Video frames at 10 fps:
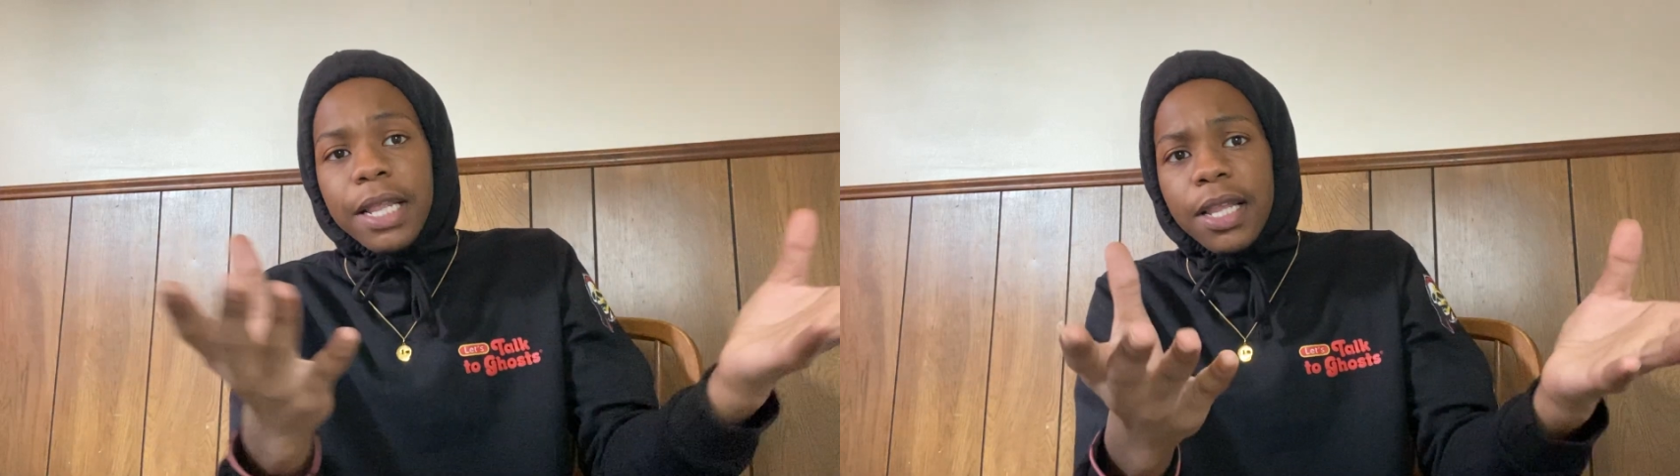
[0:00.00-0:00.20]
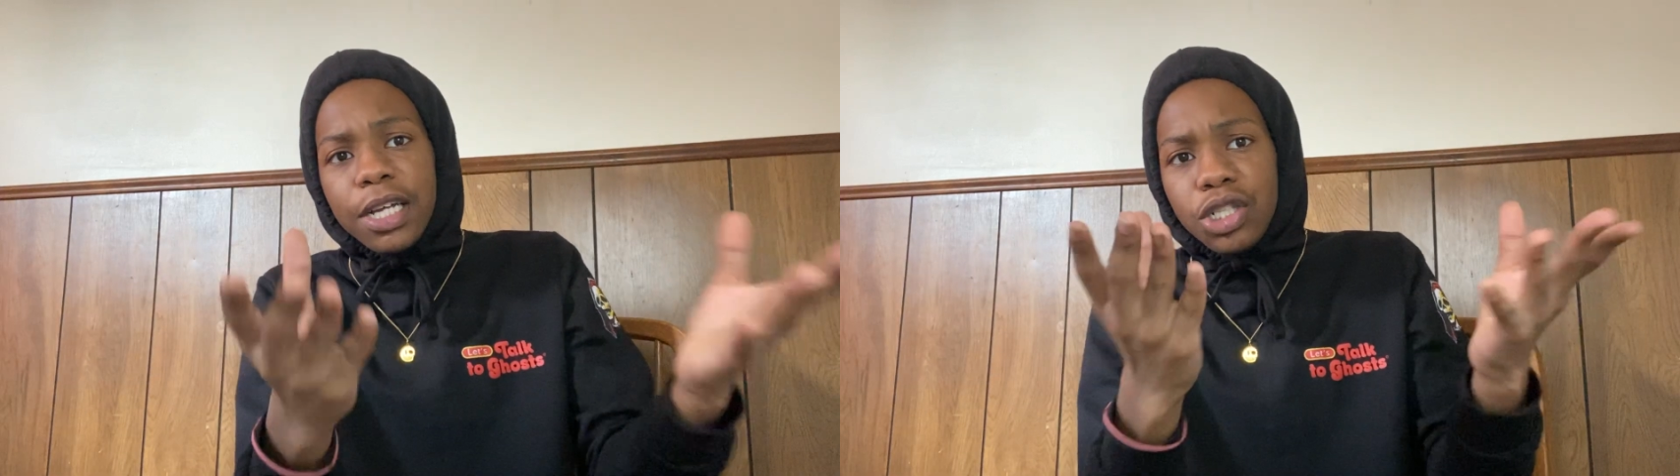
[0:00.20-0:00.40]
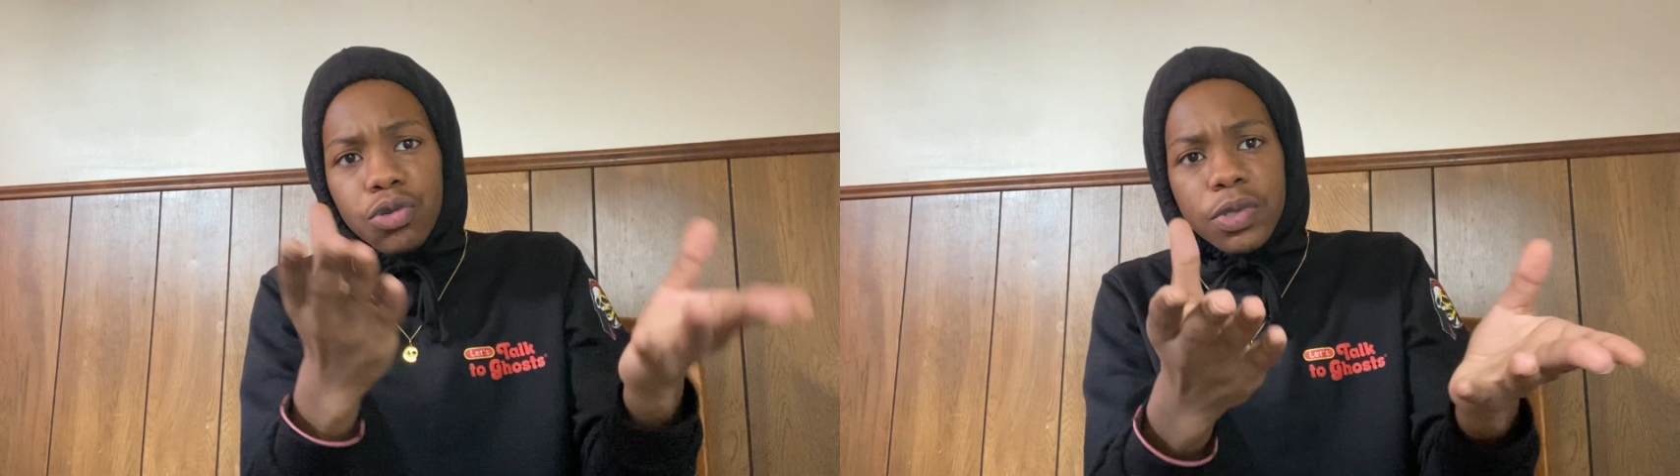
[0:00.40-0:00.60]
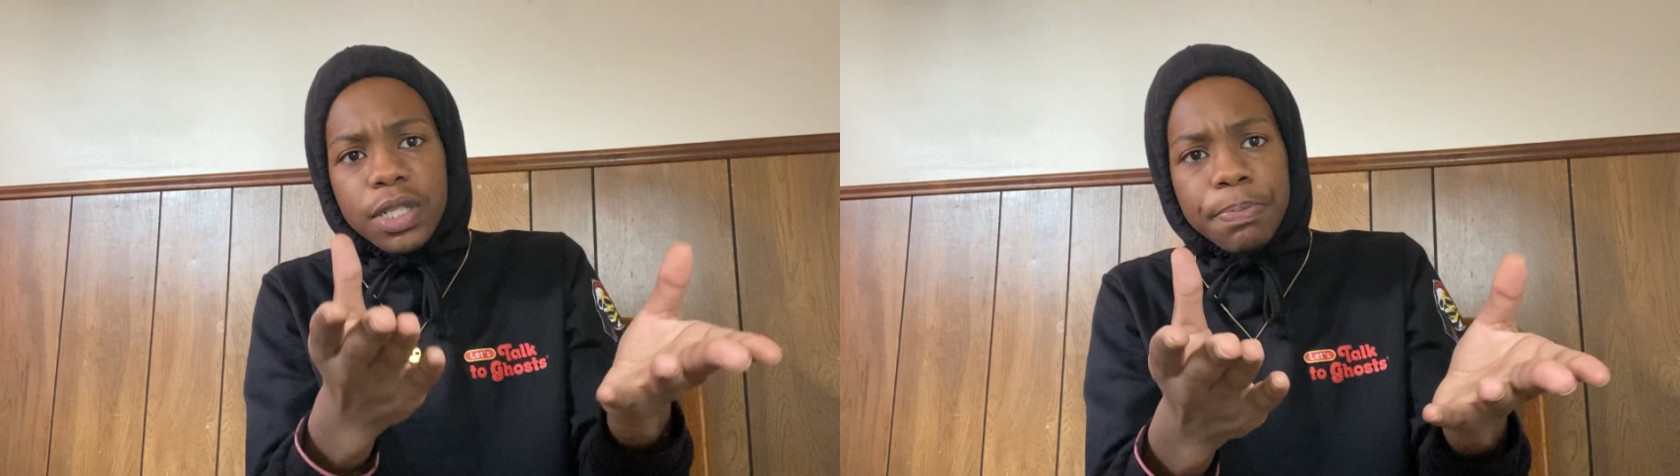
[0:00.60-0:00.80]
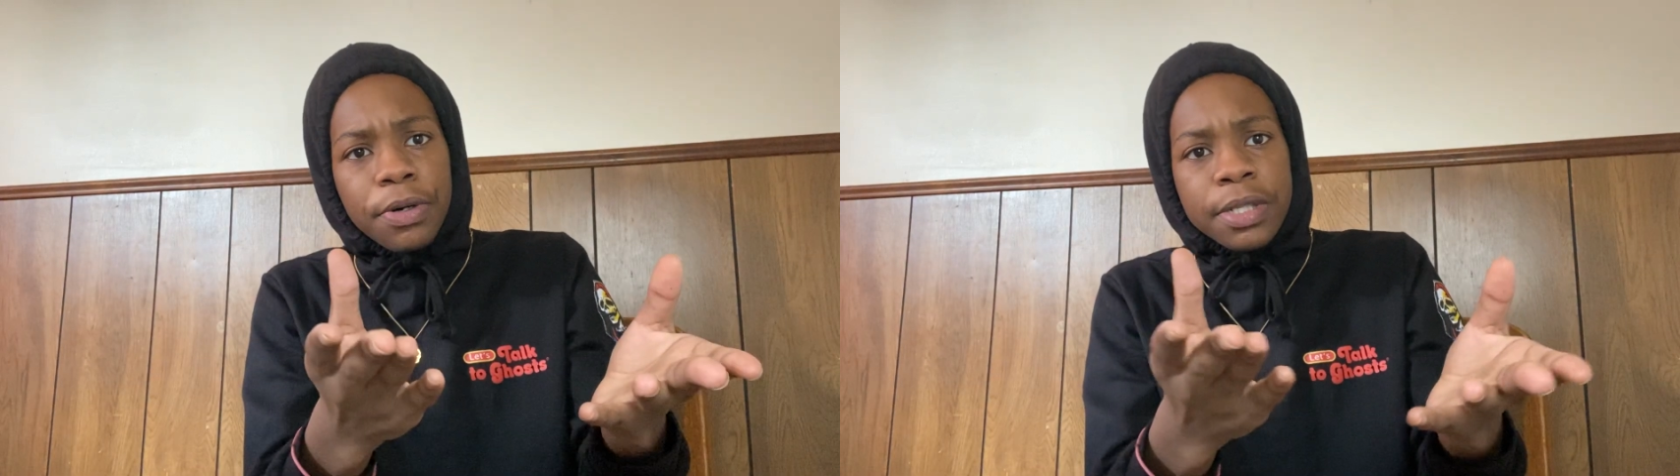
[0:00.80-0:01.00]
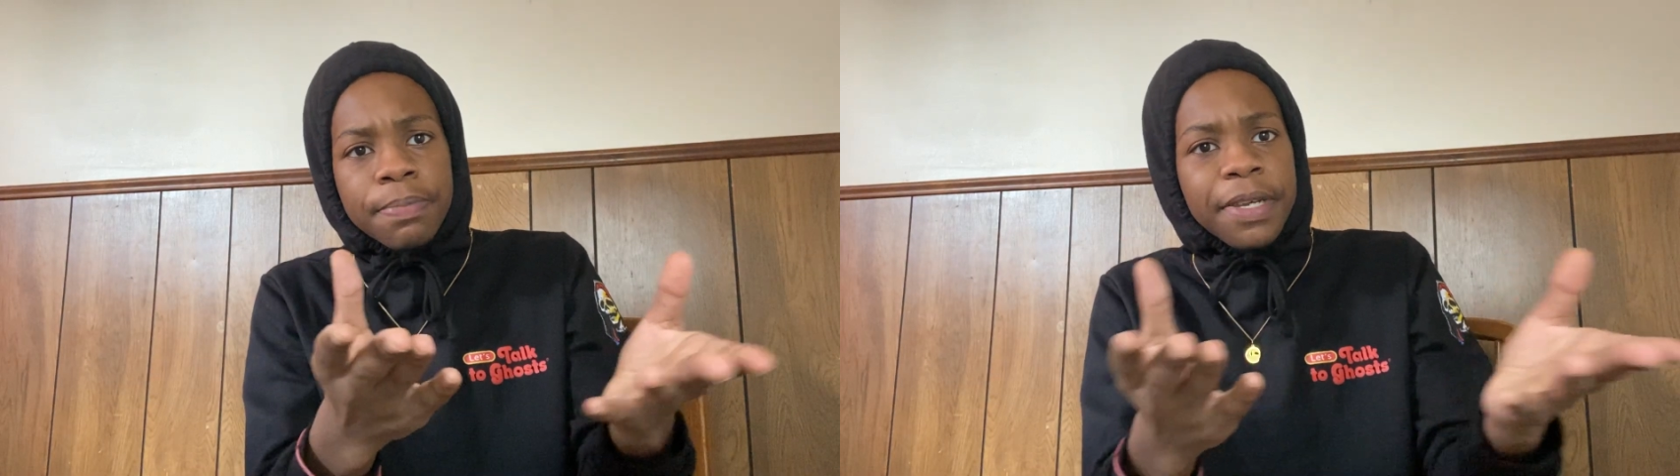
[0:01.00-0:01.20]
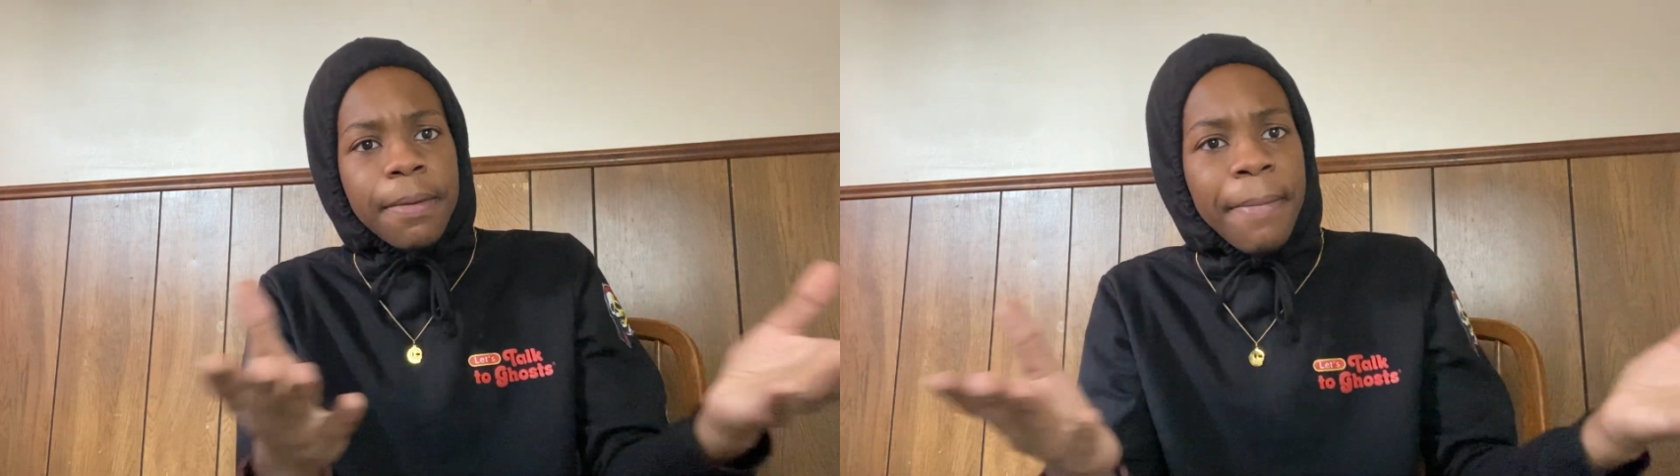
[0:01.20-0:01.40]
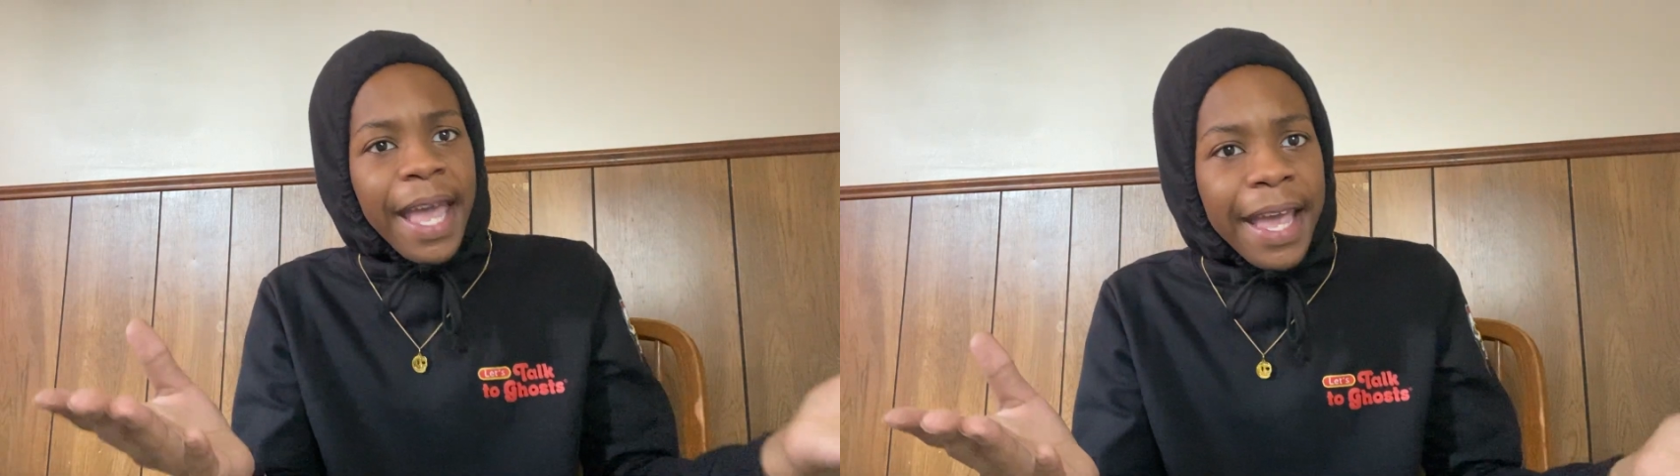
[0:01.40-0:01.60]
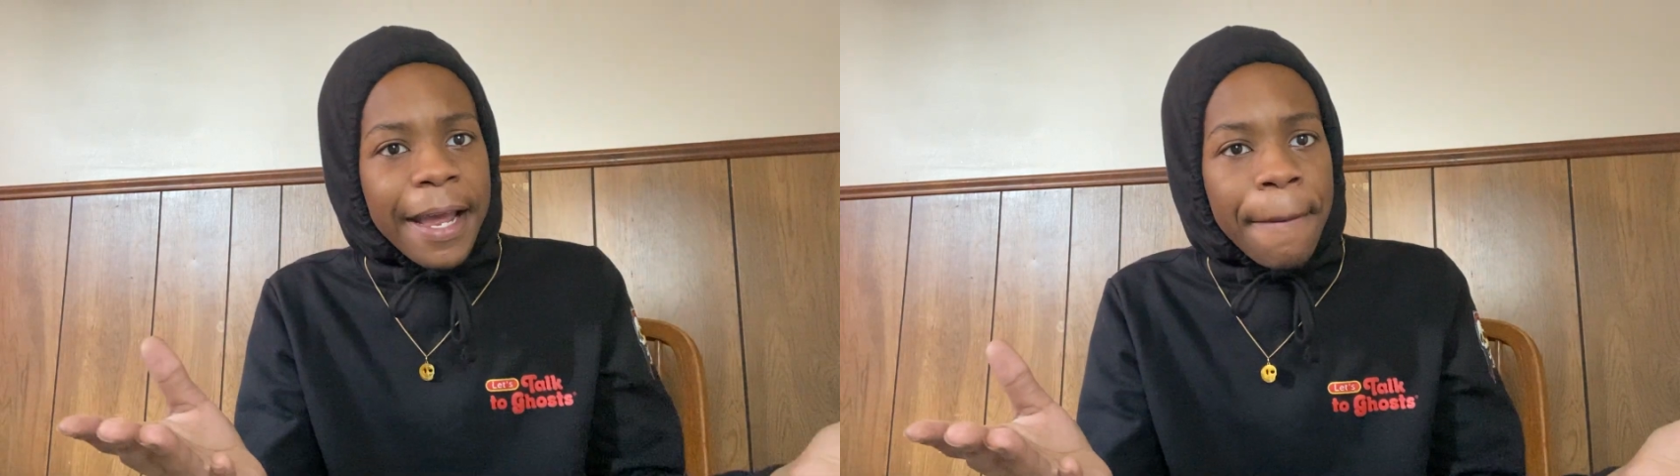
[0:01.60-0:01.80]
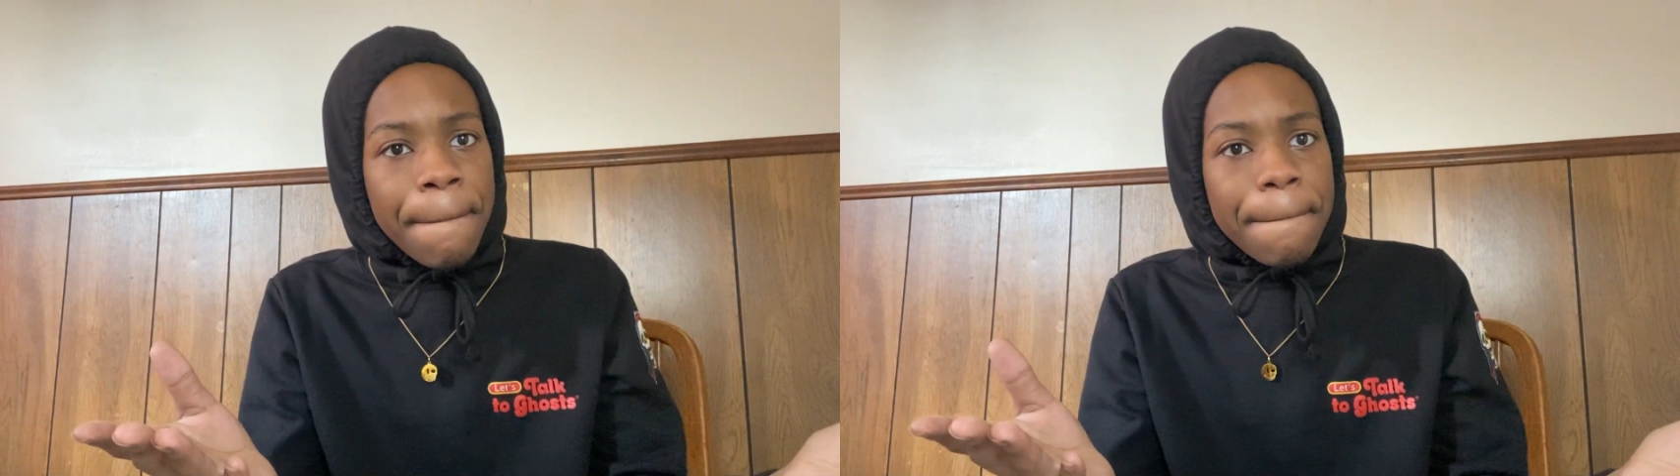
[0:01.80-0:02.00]
I thought you was supposed to be the
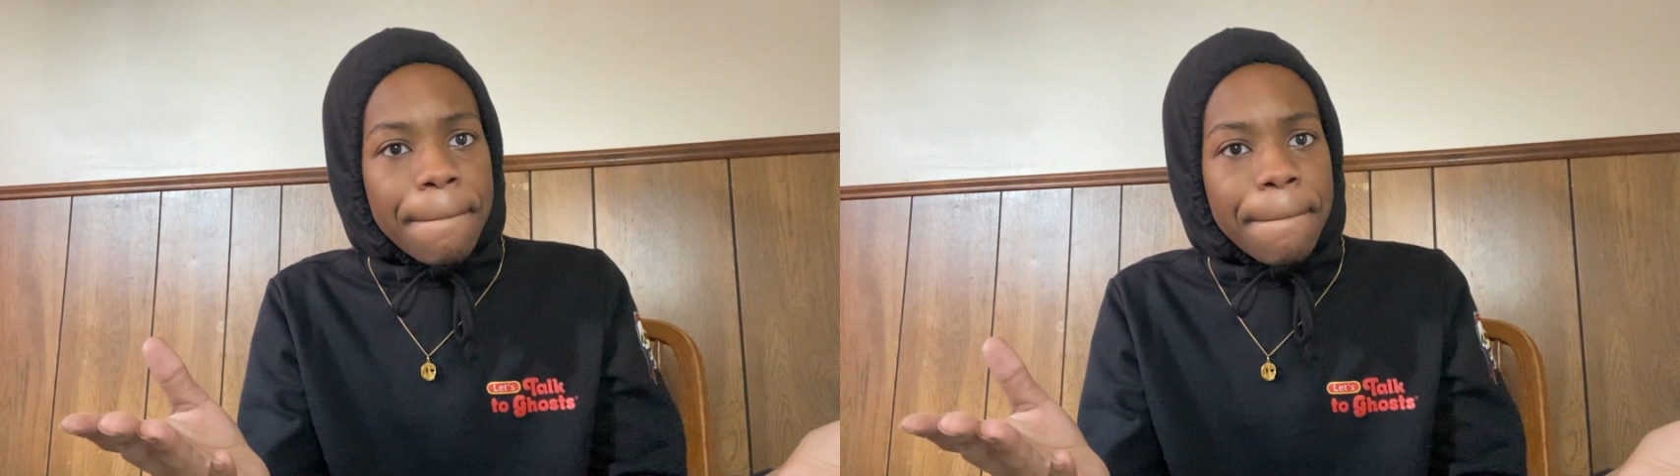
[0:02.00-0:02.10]
man.